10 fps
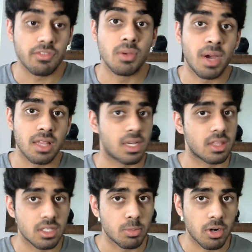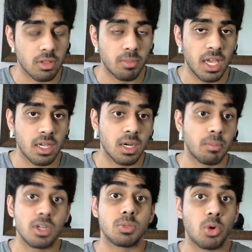you might like this part of the manga
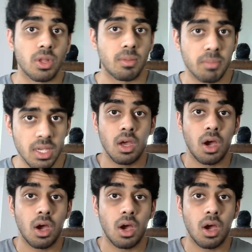much more than me.